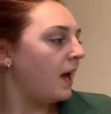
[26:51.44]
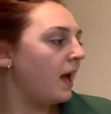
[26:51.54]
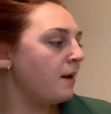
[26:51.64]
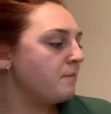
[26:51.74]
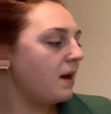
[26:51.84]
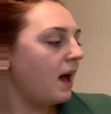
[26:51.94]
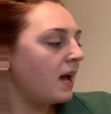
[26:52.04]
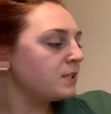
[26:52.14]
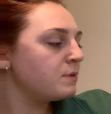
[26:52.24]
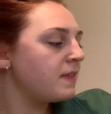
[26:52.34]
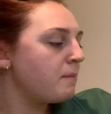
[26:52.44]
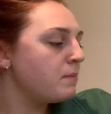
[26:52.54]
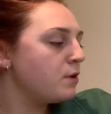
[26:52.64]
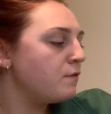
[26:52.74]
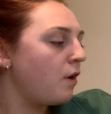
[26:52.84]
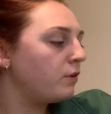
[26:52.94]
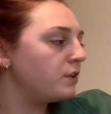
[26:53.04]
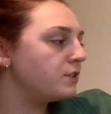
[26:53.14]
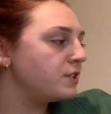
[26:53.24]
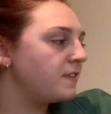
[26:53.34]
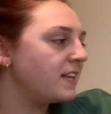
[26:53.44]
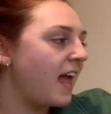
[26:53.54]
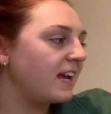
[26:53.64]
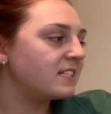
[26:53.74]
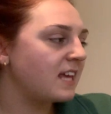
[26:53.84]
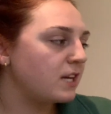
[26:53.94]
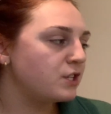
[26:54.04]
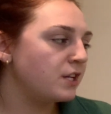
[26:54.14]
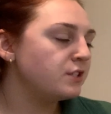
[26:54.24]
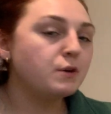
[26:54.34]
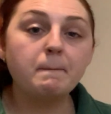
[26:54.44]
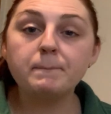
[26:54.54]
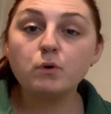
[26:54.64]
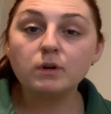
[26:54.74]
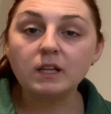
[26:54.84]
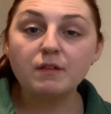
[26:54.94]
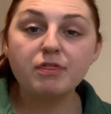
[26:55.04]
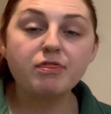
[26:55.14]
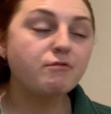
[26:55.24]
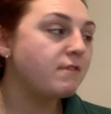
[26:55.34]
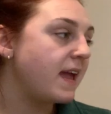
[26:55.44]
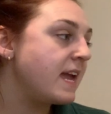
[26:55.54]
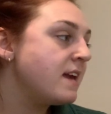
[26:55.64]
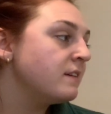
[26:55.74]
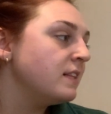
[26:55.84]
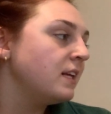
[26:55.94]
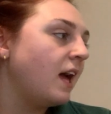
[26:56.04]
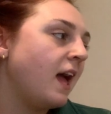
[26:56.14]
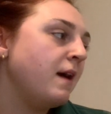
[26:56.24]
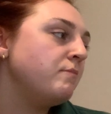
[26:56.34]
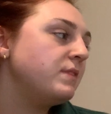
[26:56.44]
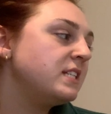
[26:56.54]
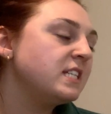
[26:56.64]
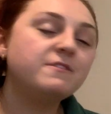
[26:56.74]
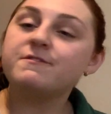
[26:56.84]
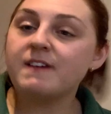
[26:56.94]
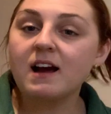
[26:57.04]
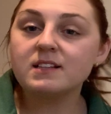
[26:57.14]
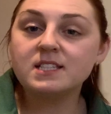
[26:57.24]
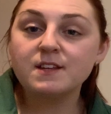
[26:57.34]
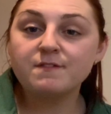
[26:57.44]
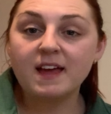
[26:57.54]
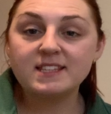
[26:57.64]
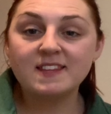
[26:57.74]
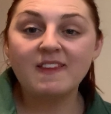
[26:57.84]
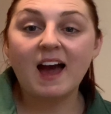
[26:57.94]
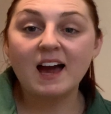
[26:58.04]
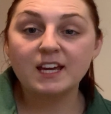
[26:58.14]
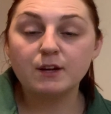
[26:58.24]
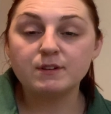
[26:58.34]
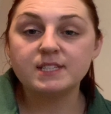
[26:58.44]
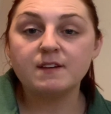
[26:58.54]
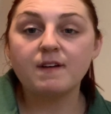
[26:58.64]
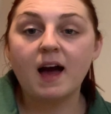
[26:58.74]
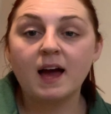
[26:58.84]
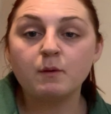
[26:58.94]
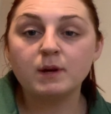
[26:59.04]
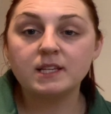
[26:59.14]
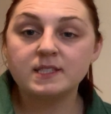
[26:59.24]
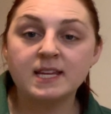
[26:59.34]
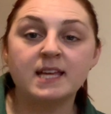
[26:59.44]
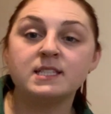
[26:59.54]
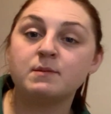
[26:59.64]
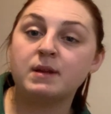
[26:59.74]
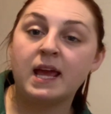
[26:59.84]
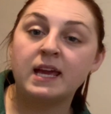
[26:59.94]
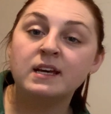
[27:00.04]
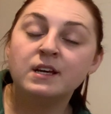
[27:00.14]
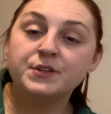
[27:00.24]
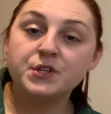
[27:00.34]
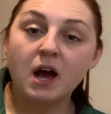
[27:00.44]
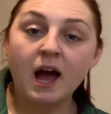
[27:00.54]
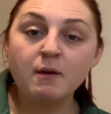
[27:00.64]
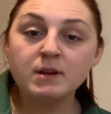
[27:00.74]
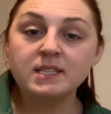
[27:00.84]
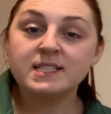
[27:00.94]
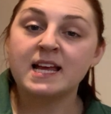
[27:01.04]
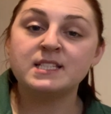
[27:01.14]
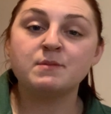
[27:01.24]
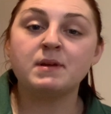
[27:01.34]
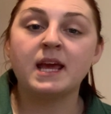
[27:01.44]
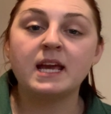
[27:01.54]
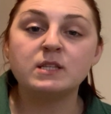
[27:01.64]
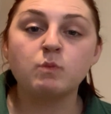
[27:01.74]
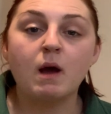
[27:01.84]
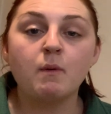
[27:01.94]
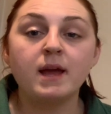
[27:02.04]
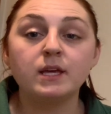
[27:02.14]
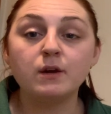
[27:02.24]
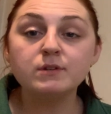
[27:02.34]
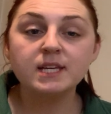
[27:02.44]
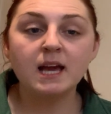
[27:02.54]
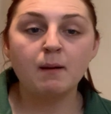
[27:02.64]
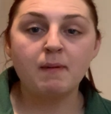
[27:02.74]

As we then move on to the next section, so booklet 3, this is factors affecting the accuracy of eyewitness testimony. So eyewitness testimony is where we're using our